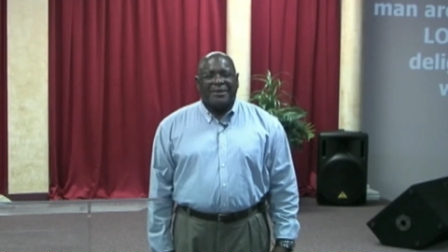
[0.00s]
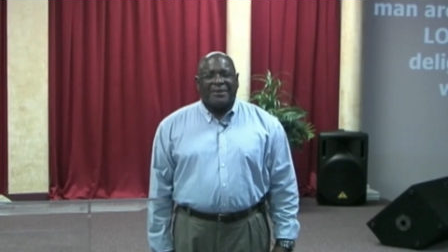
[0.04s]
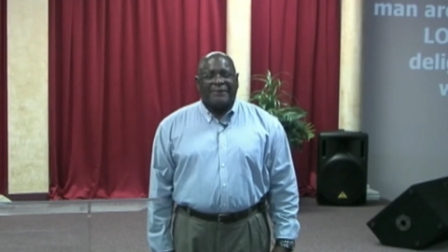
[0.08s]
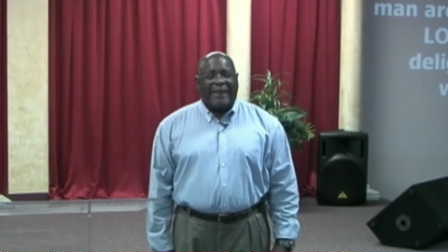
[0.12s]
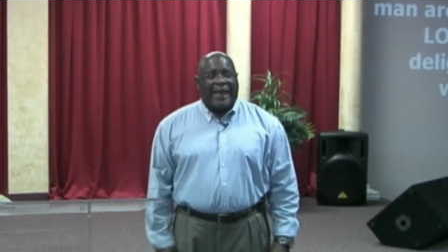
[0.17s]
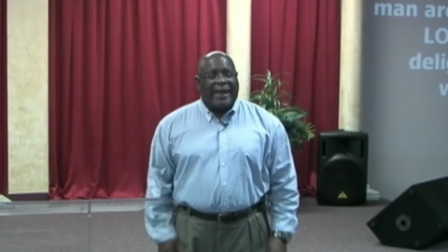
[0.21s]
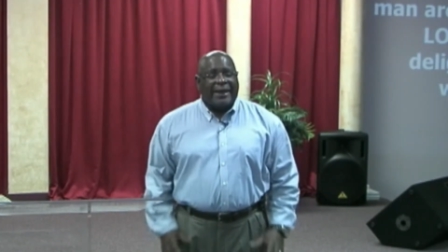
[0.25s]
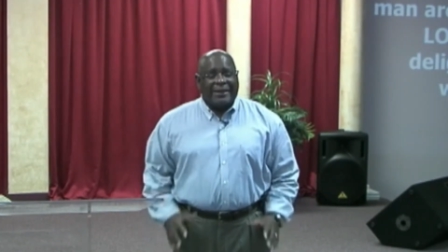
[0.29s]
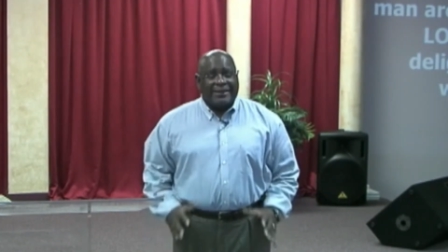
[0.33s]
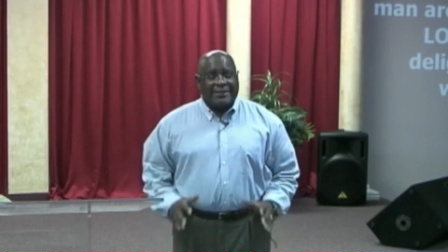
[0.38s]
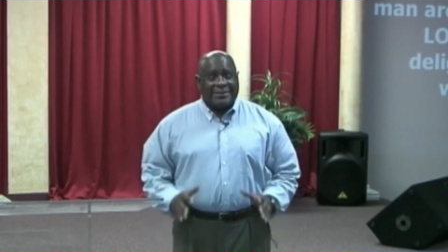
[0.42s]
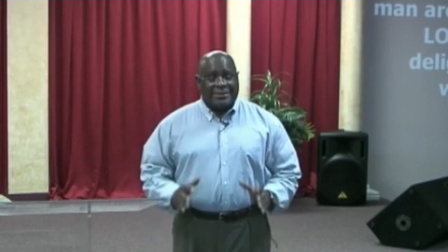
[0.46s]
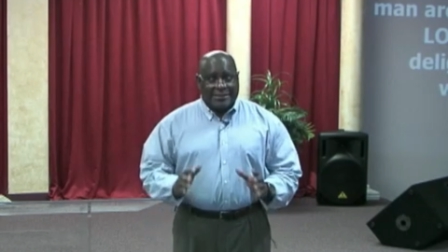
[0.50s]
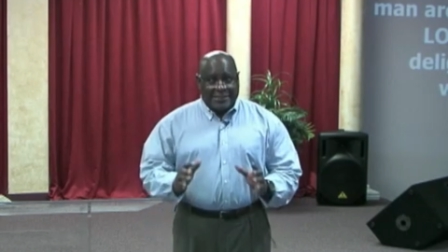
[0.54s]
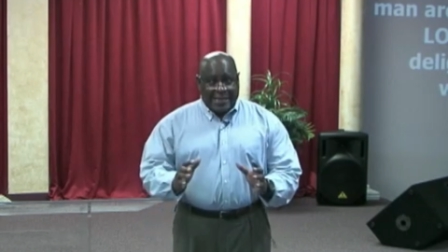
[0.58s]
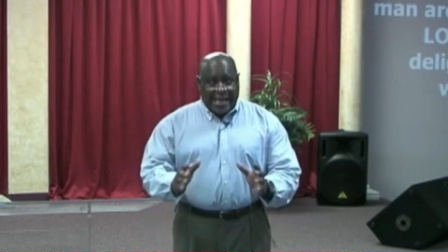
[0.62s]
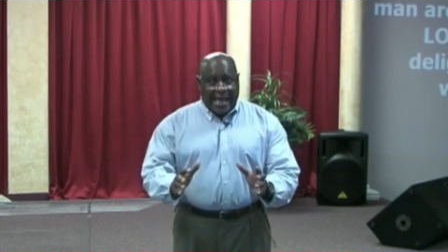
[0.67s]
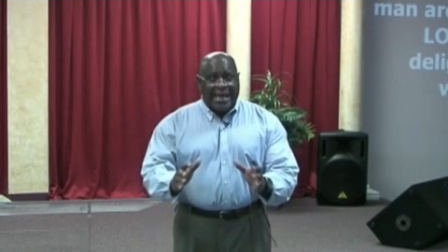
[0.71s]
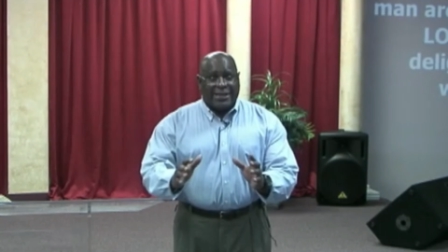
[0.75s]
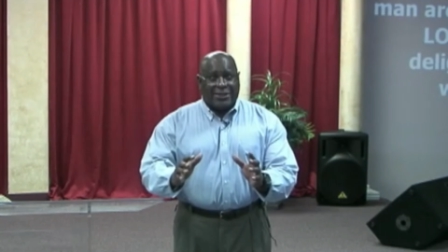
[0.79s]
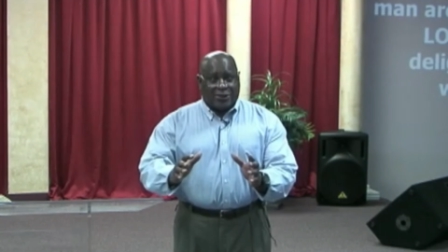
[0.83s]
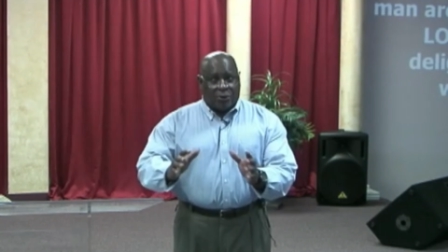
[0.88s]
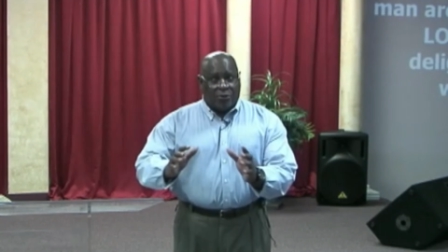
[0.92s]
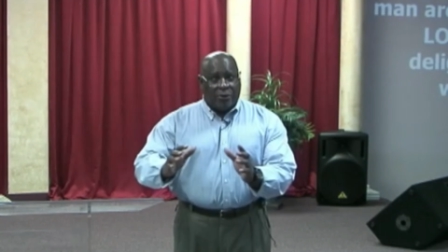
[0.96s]
That is
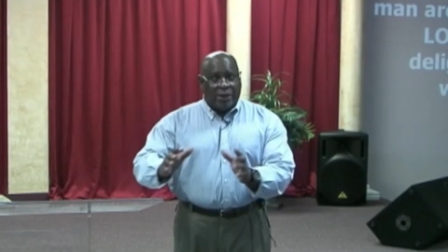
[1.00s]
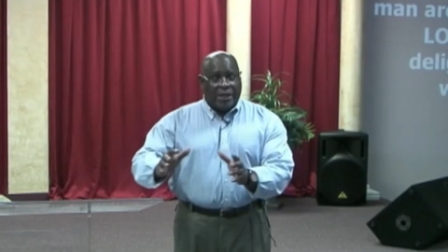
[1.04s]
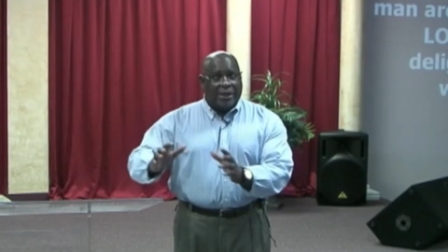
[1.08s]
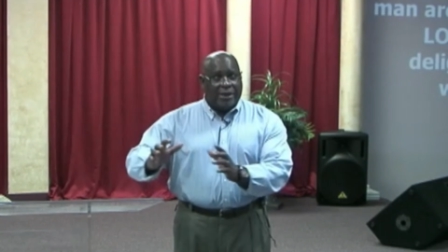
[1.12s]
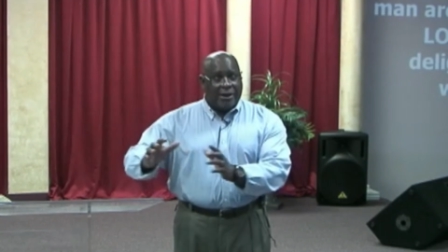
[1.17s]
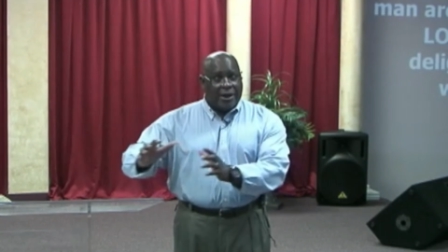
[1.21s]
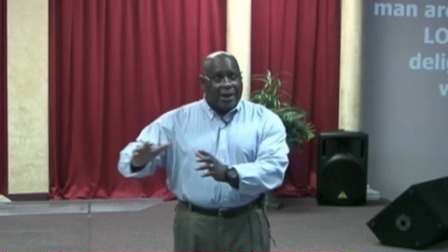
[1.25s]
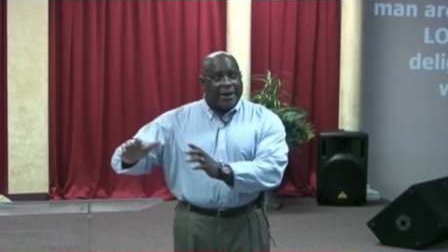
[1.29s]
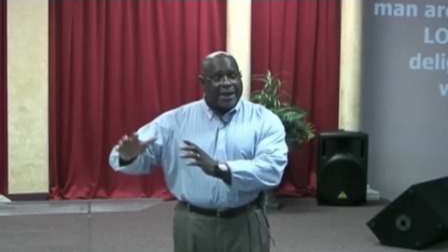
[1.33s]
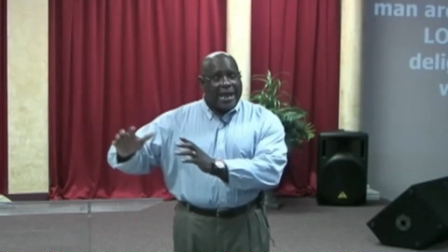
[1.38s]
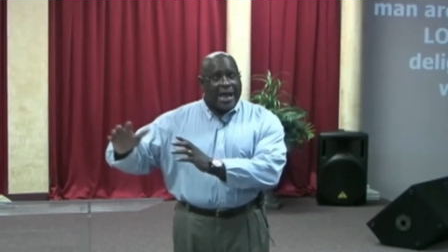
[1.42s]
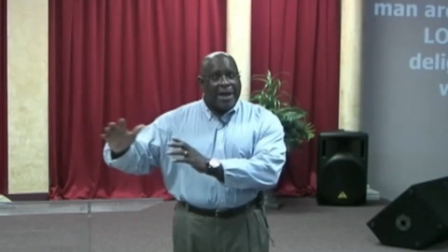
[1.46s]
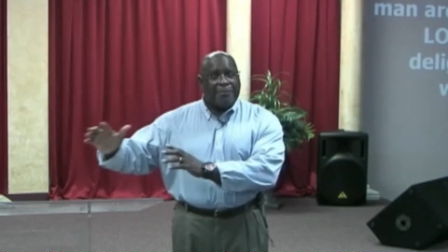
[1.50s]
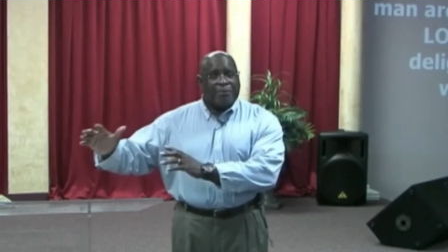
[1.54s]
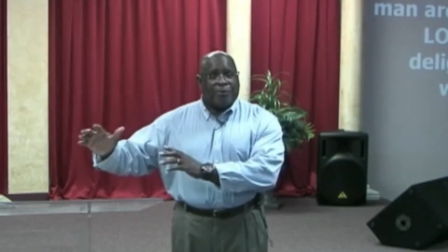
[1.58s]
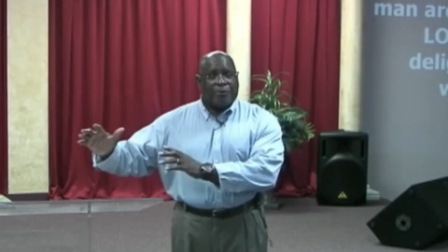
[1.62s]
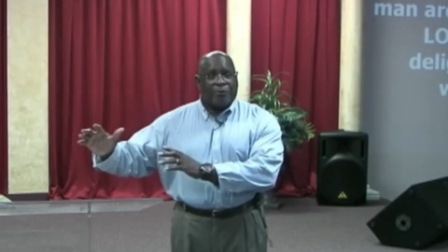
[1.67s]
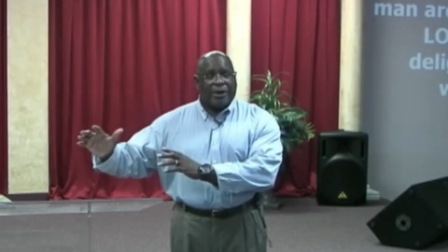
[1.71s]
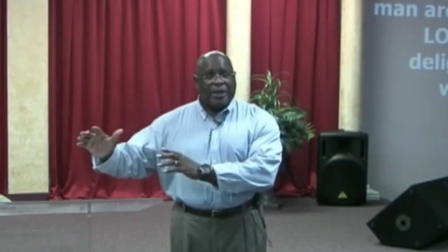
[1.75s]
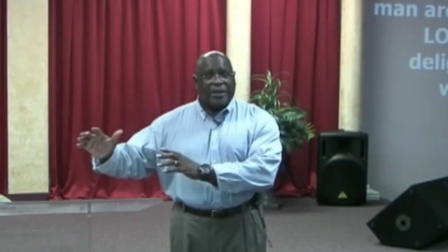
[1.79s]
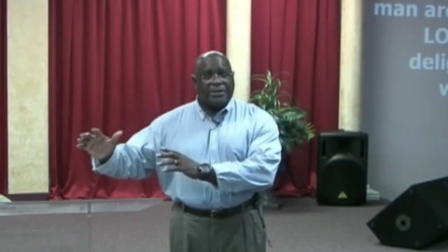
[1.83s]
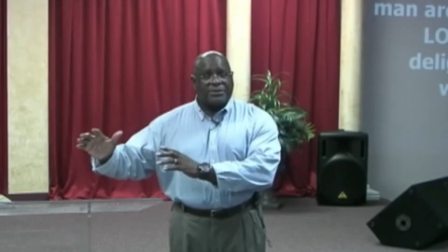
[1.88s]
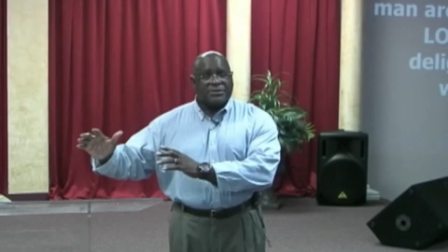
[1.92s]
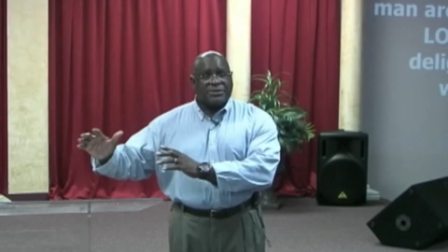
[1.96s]
not the way God
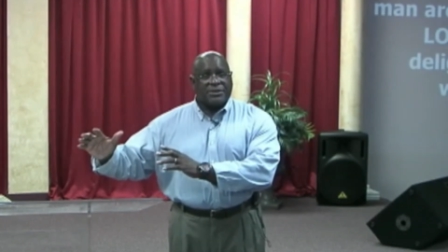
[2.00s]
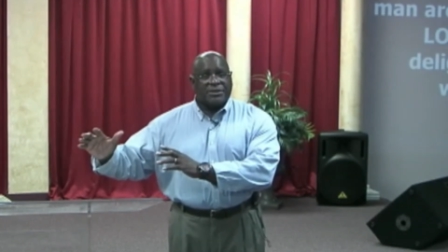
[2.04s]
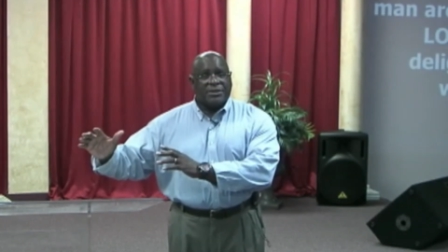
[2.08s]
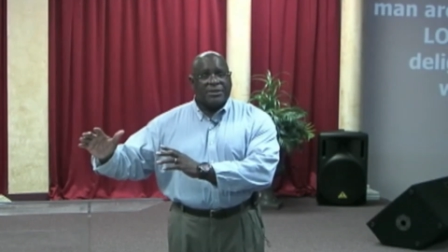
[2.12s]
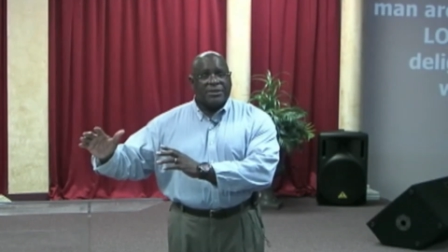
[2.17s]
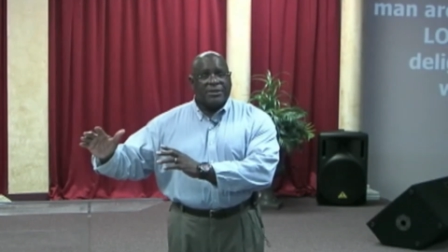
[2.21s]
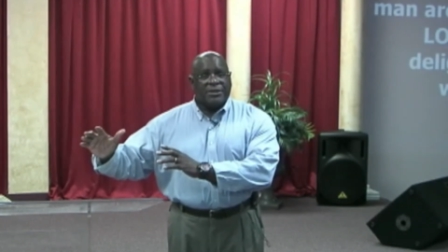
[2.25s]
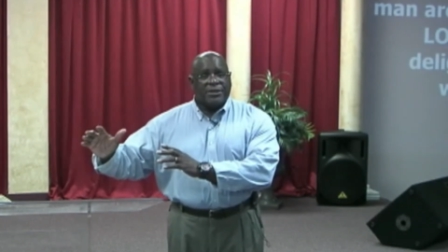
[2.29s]
operates.